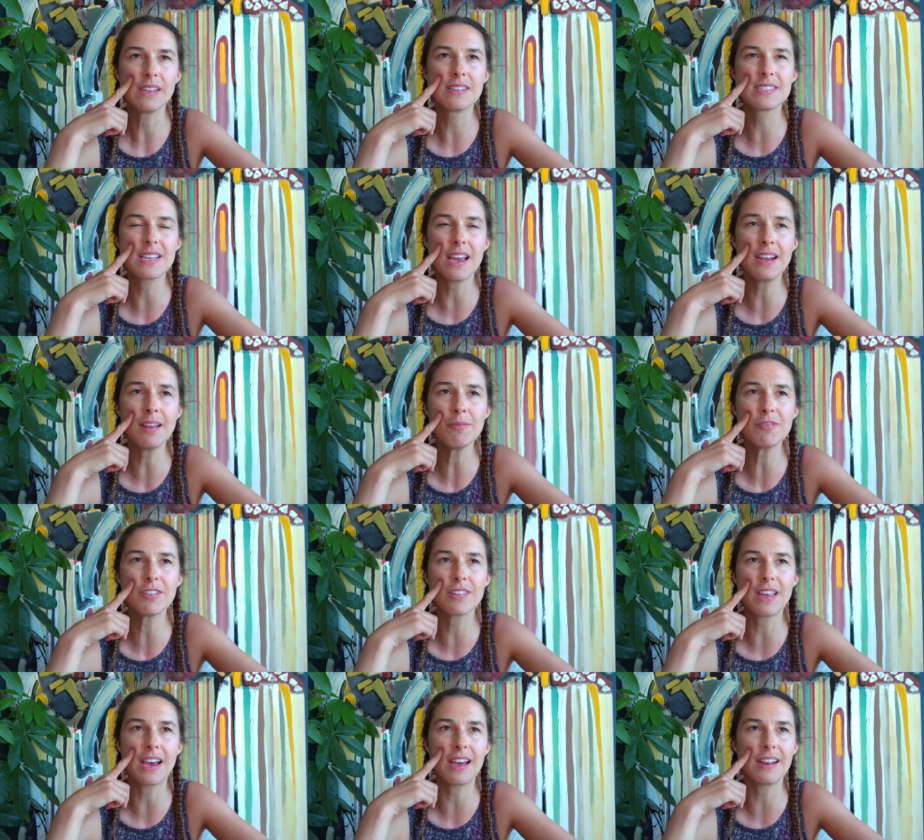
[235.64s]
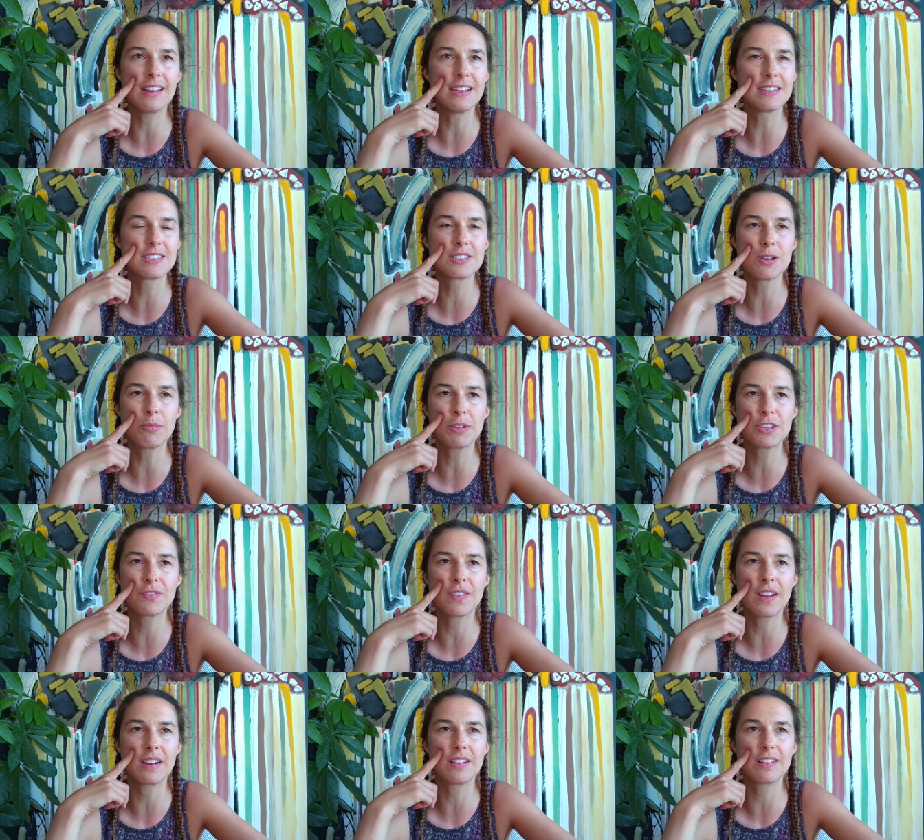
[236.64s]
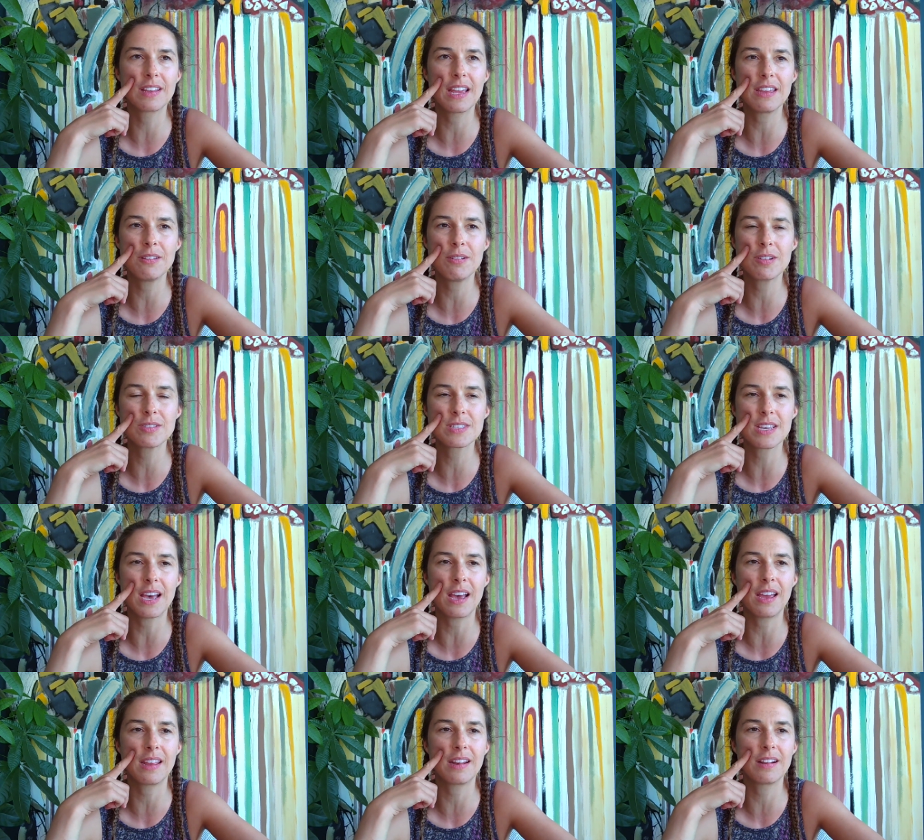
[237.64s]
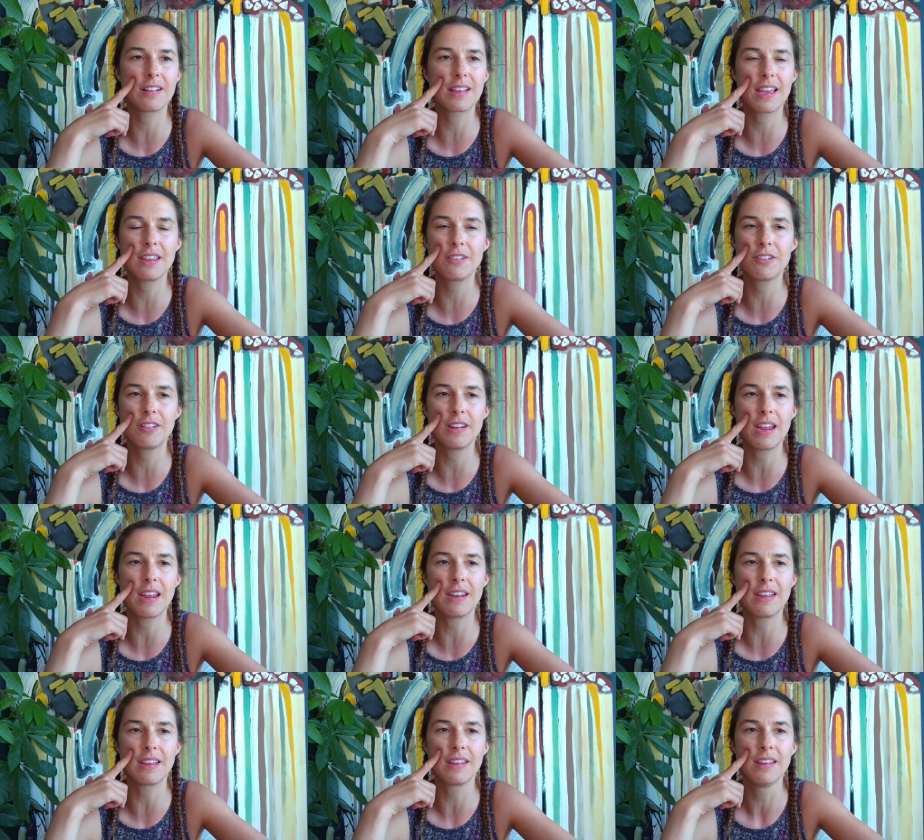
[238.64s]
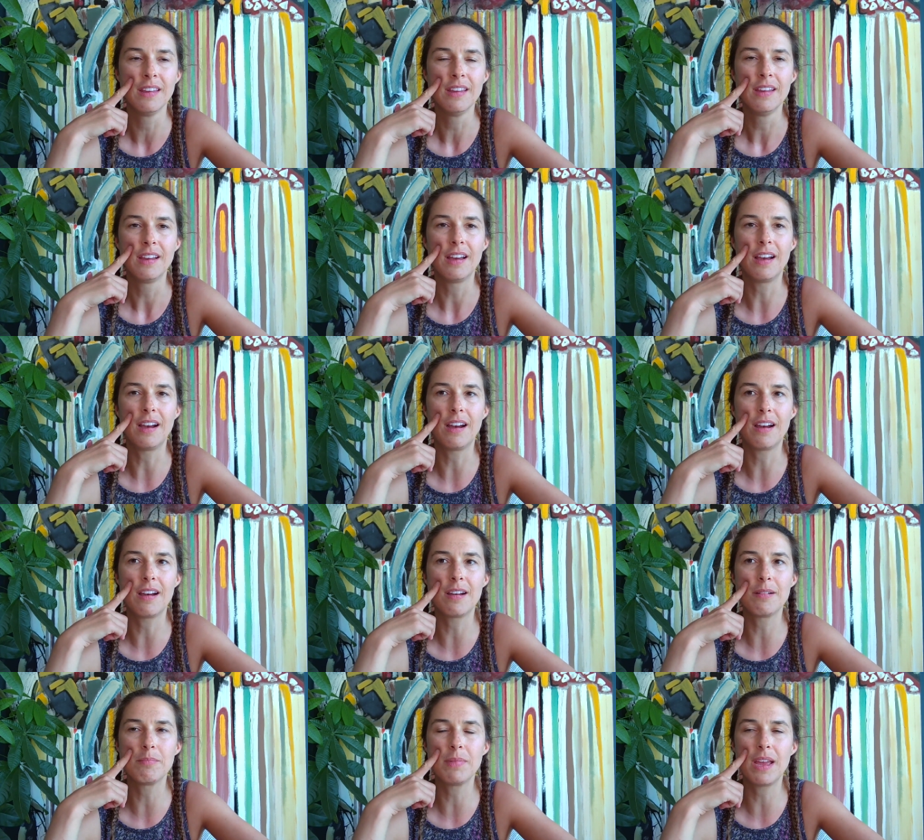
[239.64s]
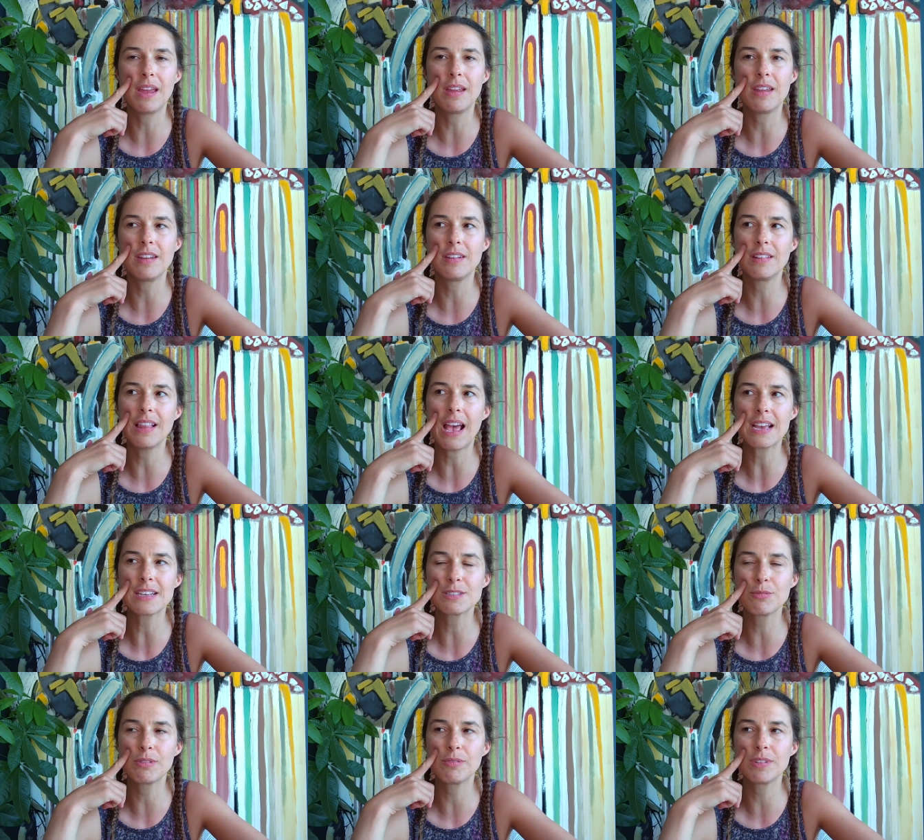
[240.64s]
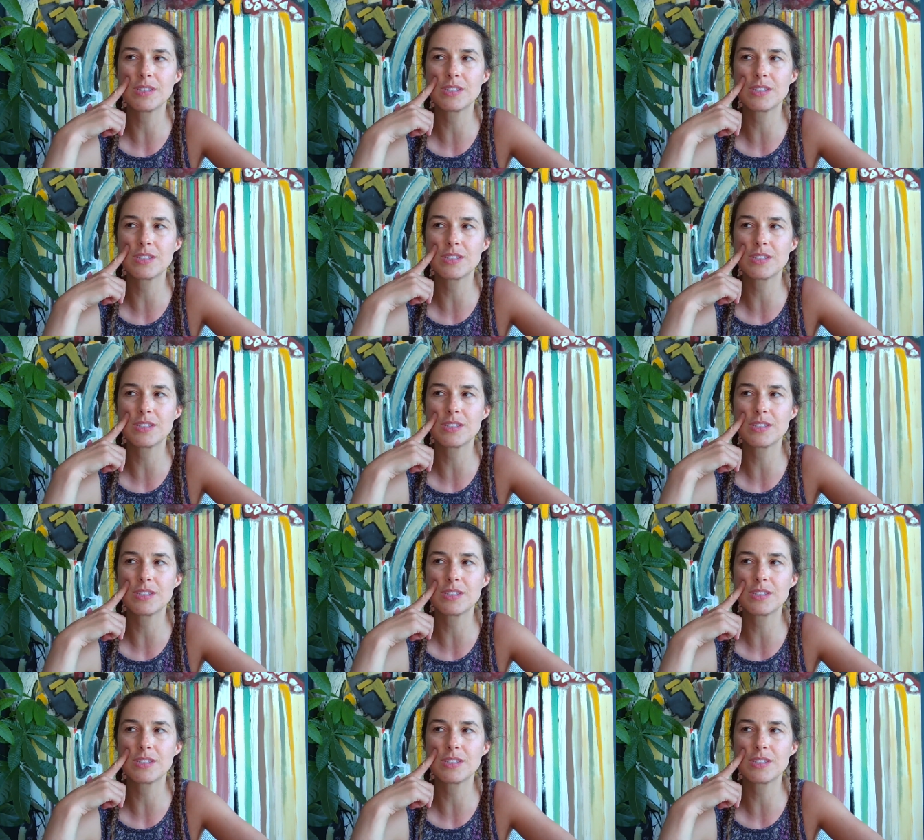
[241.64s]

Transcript: sign up for that. It's so much fun. It'll get you outside, it'll get you creating. Um, and last week we